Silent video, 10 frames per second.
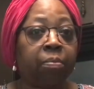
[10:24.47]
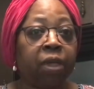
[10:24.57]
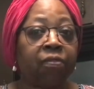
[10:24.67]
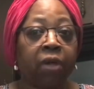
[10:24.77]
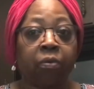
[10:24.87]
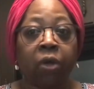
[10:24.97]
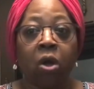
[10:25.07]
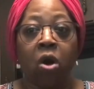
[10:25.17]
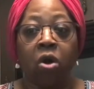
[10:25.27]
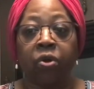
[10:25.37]
if I
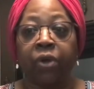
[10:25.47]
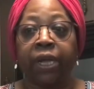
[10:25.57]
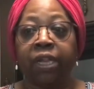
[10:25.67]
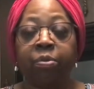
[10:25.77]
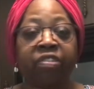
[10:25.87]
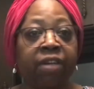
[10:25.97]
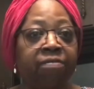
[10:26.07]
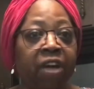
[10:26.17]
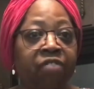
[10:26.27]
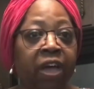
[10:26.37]
recall correctly, it was like
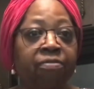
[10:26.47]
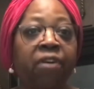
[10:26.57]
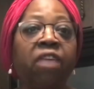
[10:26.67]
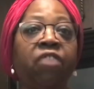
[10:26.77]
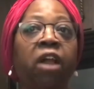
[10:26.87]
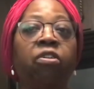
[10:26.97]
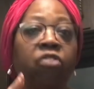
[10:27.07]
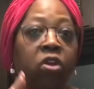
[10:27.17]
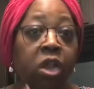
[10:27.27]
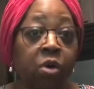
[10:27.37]
five five
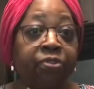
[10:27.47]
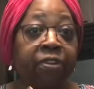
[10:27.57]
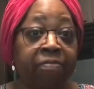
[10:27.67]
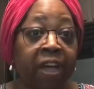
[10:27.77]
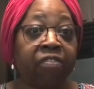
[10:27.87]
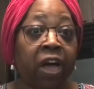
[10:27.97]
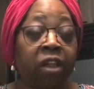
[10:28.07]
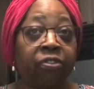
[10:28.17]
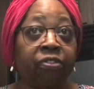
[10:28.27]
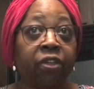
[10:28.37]
dollars, close to five
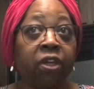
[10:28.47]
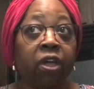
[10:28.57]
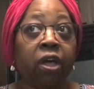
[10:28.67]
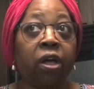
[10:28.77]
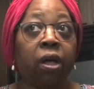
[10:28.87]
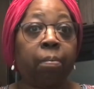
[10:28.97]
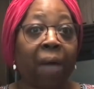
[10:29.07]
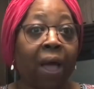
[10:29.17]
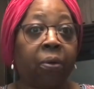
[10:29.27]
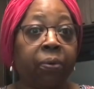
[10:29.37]
dollars a
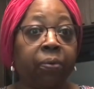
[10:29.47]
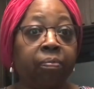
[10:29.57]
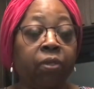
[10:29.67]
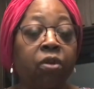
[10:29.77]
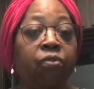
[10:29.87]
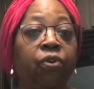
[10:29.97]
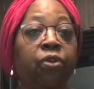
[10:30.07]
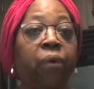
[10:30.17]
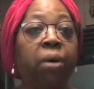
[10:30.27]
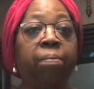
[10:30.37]
pound for the
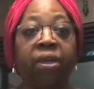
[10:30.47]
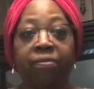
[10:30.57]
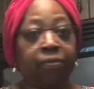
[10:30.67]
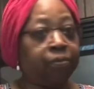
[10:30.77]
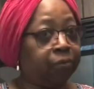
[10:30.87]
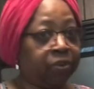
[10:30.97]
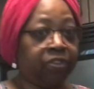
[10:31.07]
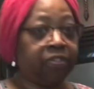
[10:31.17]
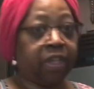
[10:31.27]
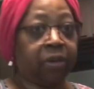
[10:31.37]
ground beef, which
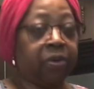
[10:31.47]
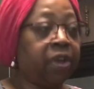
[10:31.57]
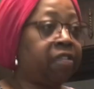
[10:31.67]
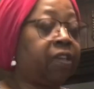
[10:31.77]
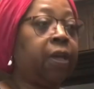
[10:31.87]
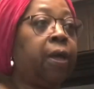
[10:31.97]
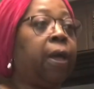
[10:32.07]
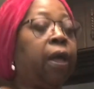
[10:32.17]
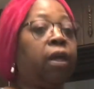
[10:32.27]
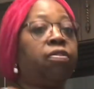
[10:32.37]
is like crazy.
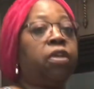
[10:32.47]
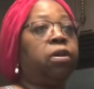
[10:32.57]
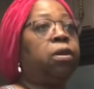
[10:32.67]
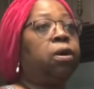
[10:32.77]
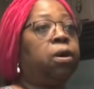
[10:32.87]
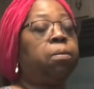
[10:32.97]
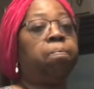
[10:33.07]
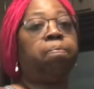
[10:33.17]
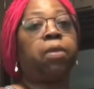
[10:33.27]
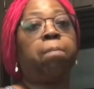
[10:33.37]
And then
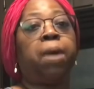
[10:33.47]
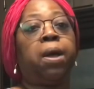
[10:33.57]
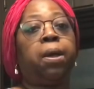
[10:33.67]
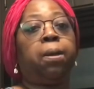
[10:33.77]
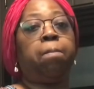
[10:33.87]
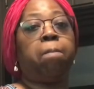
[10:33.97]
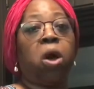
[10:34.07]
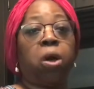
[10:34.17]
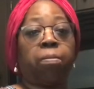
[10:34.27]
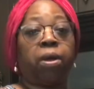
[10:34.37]
um, my
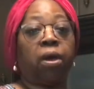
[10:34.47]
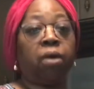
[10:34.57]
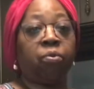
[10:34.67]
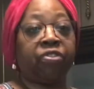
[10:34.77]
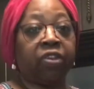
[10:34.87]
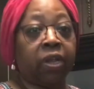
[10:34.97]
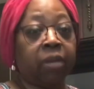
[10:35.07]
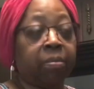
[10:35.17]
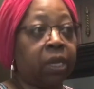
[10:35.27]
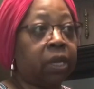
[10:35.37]
mom was
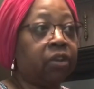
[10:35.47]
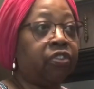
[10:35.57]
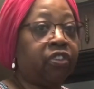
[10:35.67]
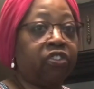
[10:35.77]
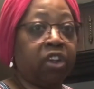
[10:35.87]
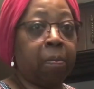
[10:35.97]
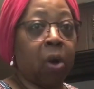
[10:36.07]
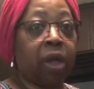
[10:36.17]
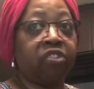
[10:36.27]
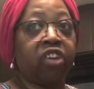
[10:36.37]
telling me she
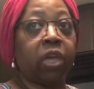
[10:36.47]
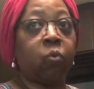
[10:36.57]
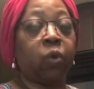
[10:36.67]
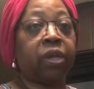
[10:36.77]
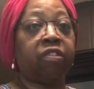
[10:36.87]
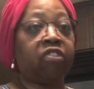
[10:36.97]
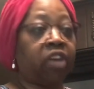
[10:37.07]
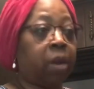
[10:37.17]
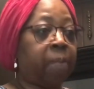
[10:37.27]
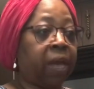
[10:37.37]
bought chicken wings. She
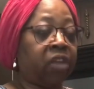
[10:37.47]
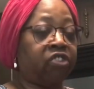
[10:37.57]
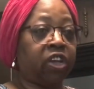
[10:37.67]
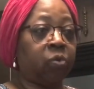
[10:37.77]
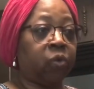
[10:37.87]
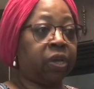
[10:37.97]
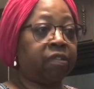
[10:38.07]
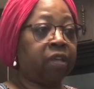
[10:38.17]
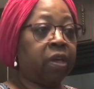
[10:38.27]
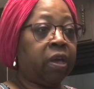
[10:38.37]
got a pack of chicken
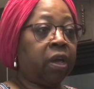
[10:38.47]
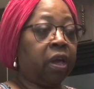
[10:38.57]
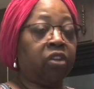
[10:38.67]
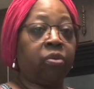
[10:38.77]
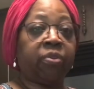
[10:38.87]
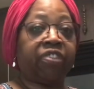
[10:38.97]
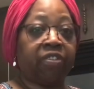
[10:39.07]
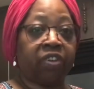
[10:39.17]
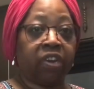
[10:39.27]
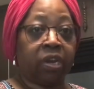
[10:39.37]
wings, and it was
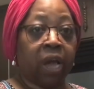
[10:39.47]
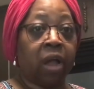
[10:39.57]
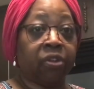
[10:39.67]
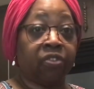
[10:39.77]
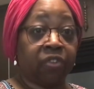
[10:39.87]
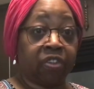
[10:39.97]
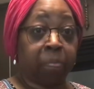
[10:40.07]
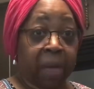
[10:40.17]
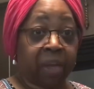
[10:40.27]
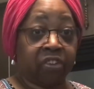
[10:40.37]
seventeen dollars for this
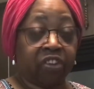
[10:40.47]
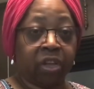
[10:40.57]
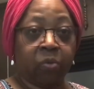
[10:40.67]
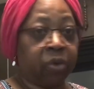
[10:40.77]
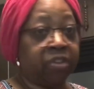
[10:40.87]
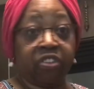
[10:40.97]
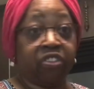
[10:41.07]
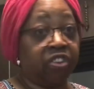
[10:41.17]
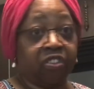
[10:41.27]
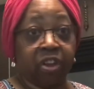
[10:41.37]
pack of chicken wings, and
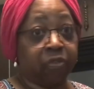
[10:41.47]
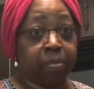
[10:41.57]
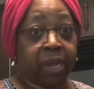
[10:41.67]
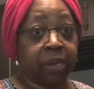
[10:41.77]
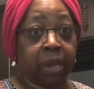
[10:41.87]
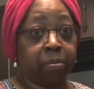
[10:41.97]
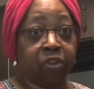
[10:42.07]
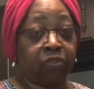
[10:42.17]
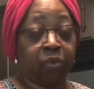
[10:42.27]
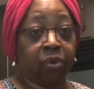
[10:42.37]
she's never paid that
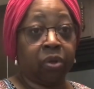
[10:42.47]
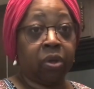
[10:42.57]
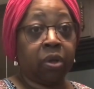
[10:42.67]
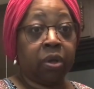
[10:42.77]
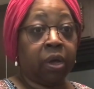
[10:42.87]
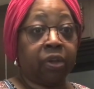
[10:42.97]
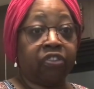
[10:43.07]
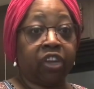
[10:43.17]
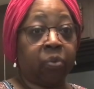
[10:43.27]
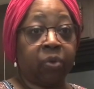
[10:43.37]
much for uh,
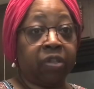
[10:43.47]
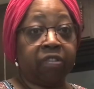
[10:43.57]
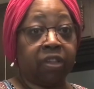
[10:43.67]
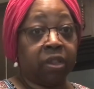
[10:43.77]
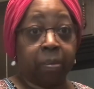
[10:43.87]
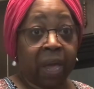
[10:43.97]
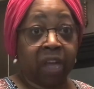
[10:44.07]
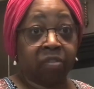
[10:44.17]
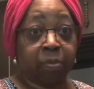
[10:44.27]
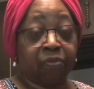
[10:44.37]
chicken wings in the
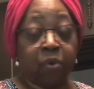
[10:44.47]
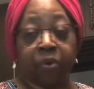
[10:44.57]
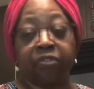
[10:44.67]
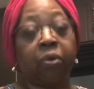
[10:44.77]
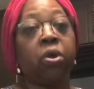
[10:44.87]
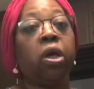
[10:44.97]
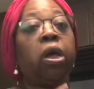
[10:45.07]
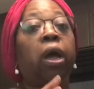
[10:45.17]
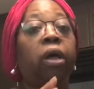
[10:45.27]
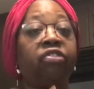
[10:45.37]
past before. So,
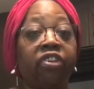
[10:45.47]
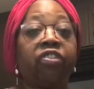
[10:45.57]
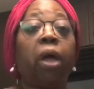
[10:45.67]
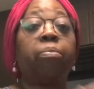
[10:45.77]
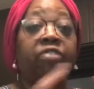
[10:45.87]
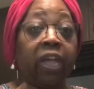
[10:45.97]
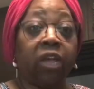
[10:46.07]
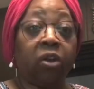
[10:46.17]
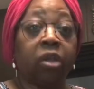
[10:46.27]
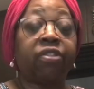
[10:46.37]
just I'm
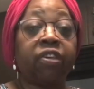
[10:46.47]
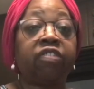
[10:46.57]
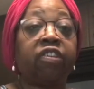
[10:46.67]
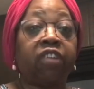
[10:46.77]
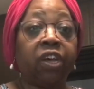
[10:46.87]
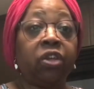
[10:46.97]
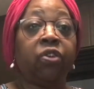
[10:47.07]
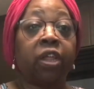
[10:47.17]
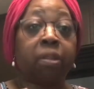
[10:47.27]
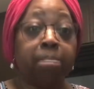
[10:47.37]
saying all this to tell you
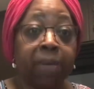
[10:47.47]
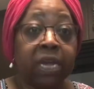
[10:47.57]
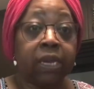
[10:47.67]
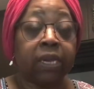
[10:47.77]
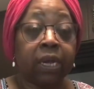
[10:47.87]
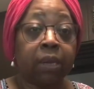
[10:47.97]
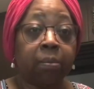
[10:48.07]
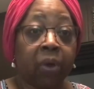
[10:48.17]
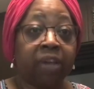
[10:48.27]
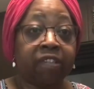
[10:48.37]
that the meat
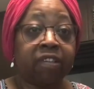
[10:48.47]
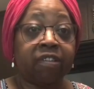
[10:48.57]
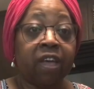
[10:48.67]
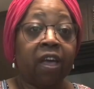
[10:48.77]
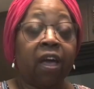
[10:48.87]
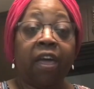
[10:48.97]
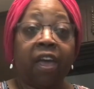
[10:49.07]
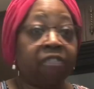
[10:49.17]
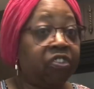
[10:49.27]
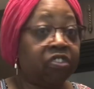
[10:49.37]
prices
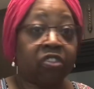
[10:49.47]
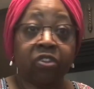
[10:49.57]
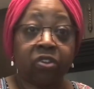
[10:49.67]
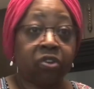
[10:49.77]
have just